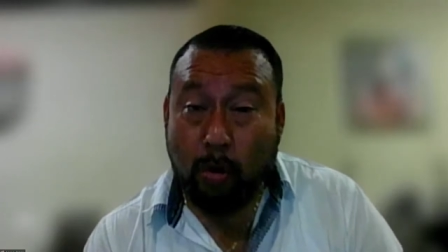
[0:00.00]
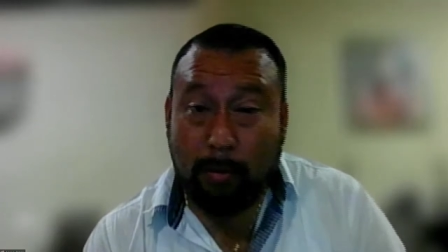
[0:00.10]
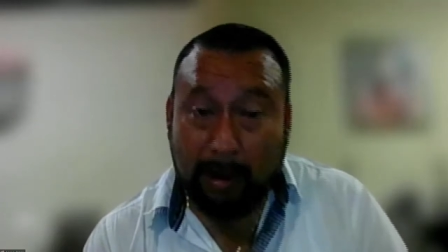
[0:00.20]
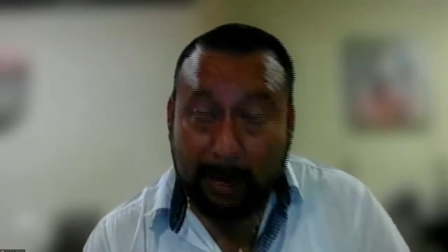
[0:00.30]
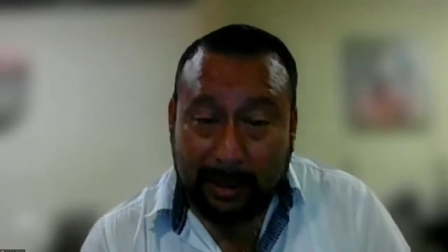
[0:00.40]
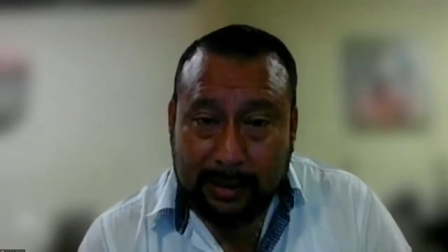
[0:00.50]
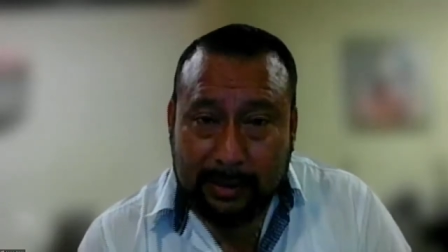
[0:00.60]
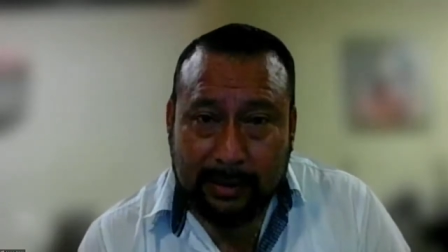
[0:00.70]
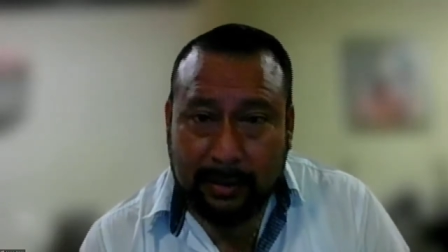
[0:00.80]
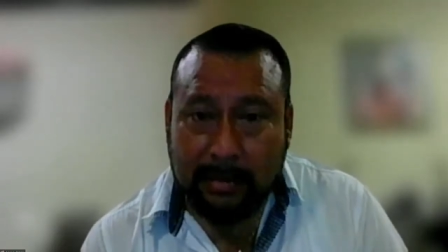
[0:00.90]
home
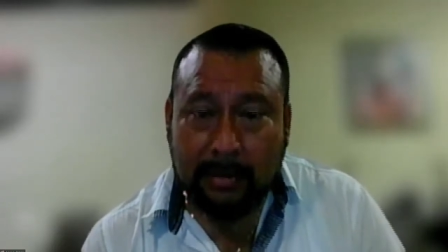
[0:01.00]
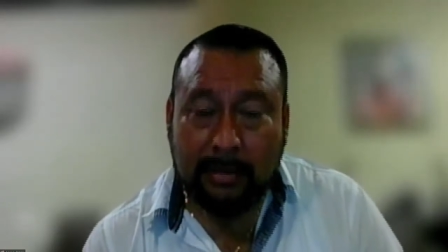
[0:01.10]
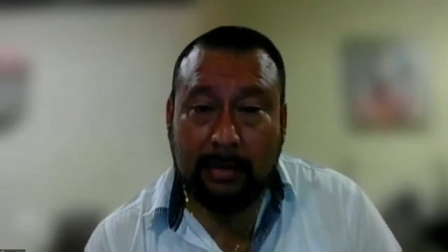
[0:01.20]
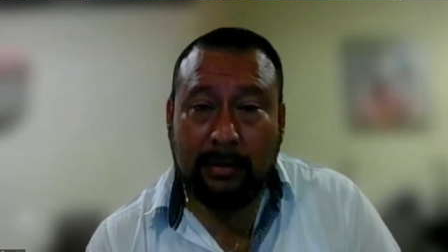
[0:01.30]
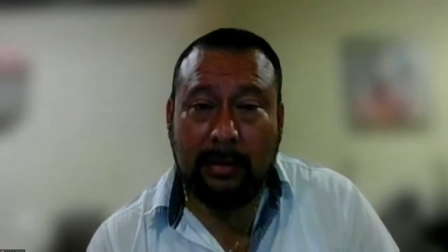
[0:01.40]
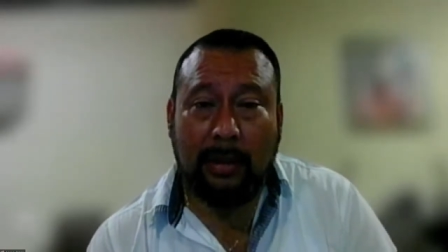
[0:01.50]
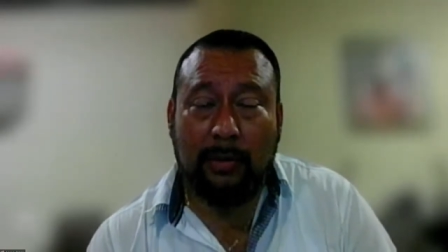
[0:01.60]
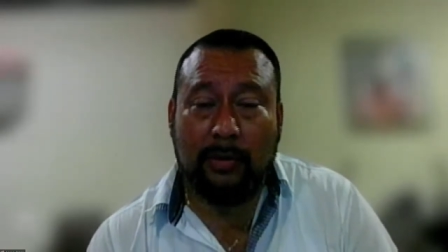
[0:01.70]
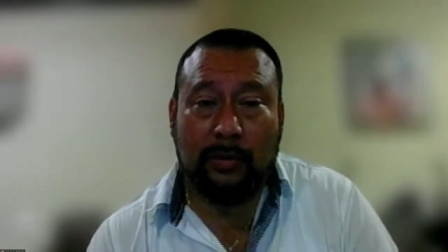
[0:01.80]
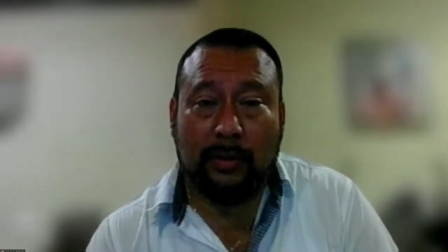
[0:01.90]
remedies. The
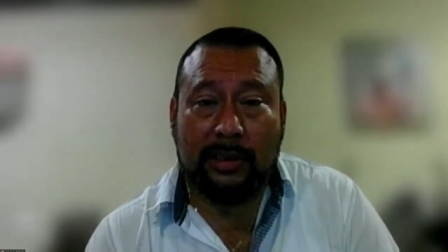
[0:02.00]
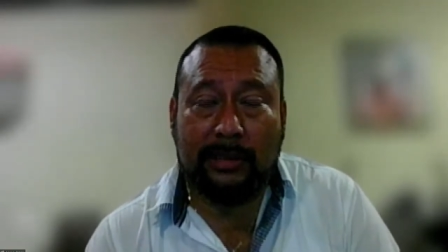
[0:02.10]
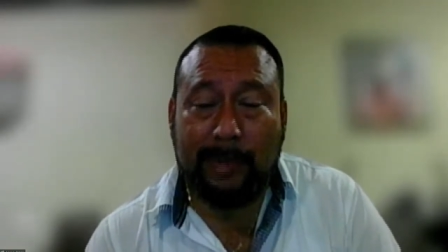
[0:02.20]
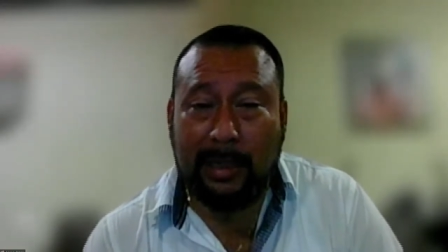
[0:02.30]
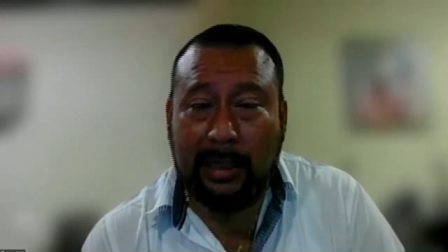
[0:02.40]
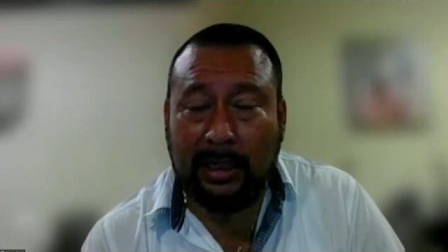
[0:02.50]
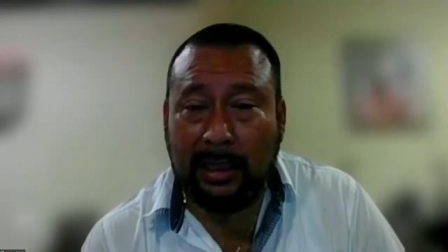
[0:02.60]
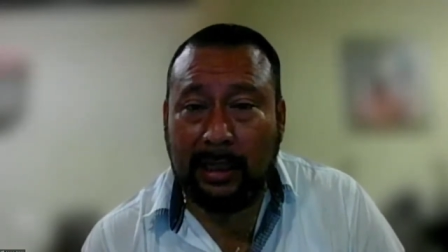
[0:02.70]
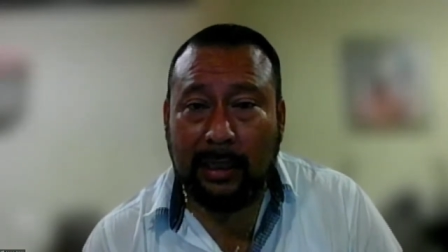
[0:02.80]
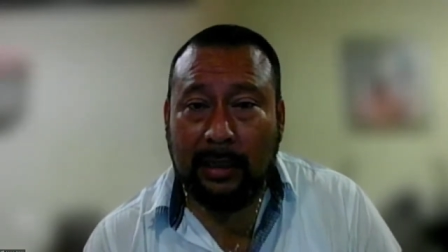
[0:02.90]
house was
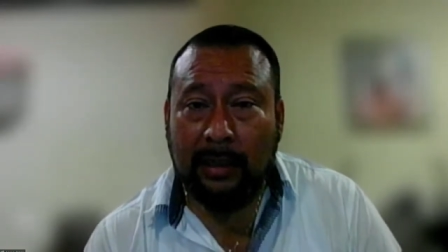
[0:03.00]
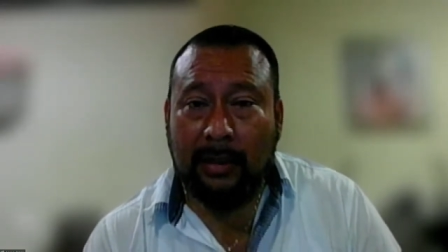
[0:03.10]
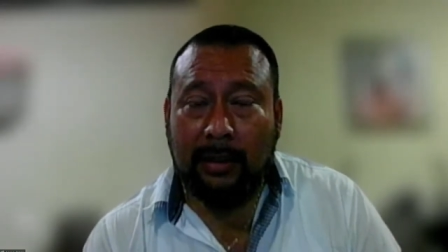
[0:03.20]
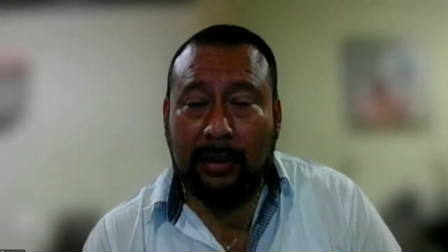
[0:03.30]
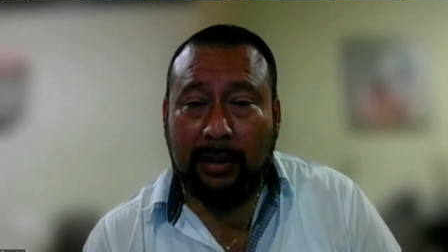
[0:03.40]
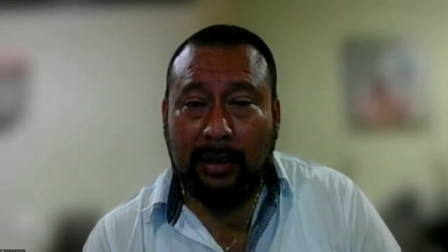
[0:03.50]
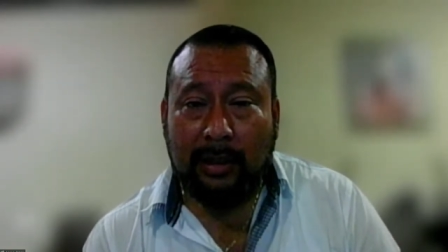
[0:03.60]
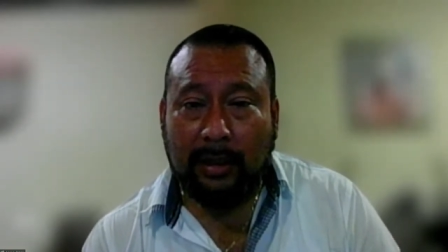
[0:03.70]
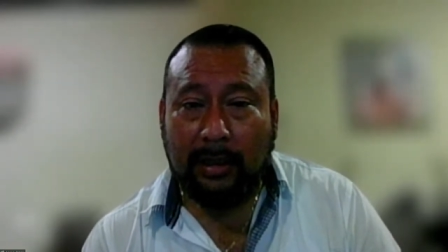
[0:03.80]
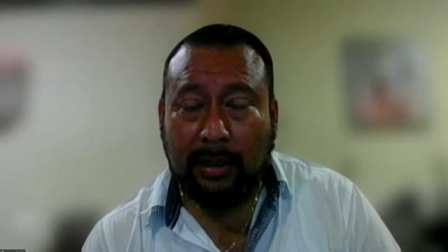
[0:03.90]
smelling like,
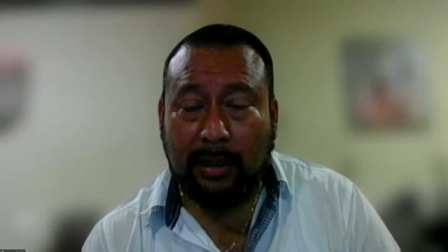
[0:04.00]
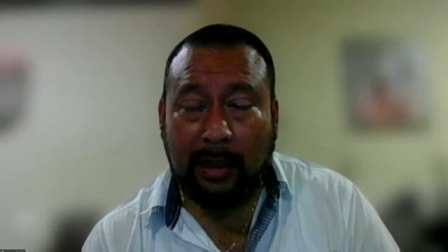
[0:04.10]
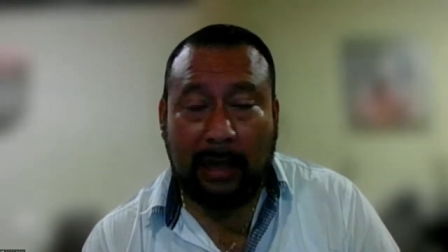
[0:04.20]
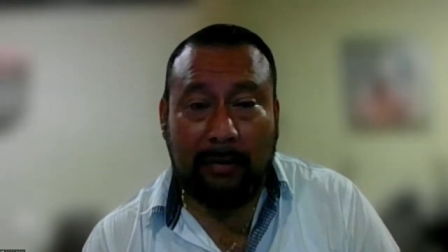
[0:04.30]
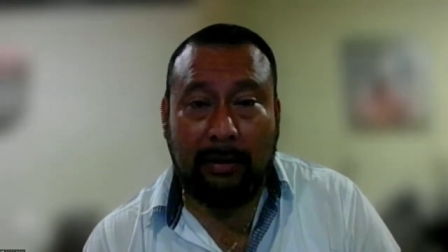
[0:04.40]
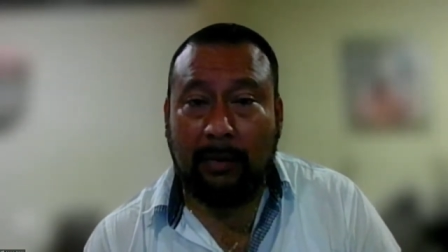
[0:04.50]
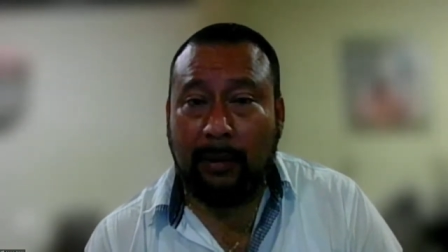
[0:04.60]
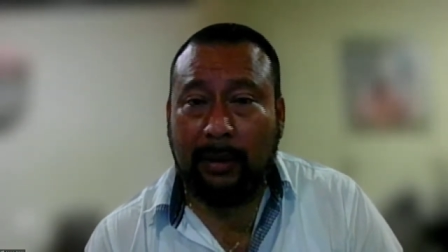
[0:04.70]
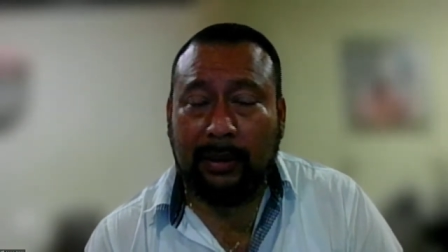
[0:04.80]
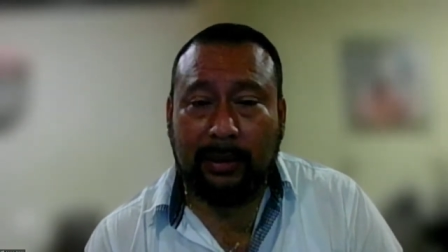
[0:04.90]
I don't know,
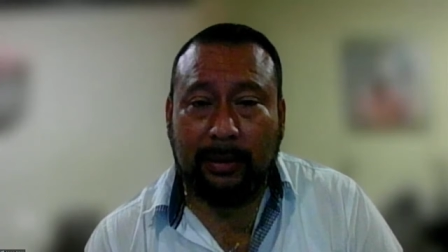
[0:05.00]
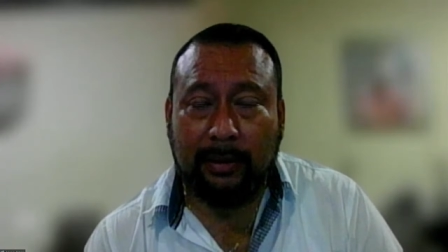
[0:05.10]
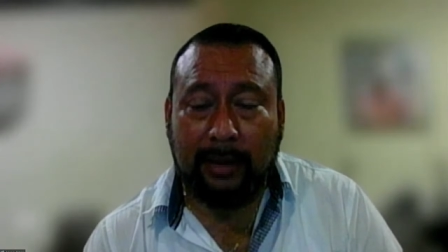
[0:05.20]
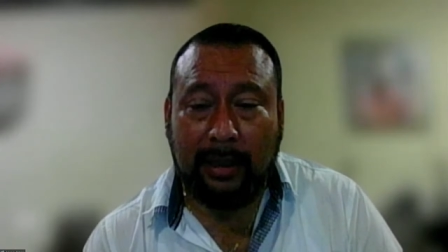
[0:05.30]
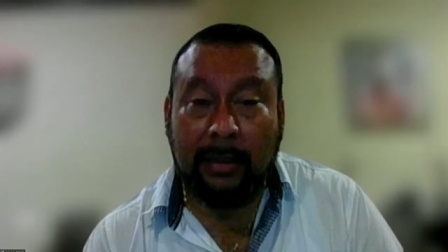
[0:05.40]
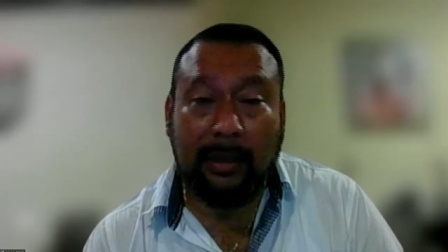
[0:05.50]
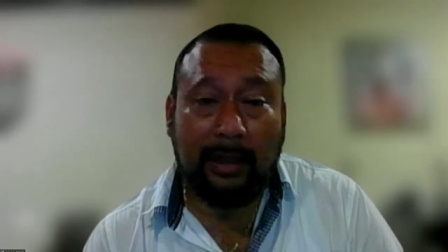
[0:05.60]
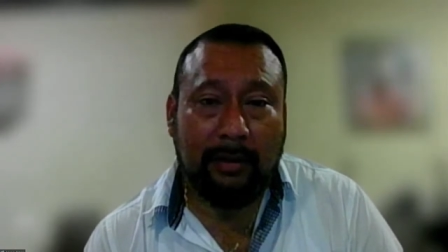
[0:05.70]
like what. All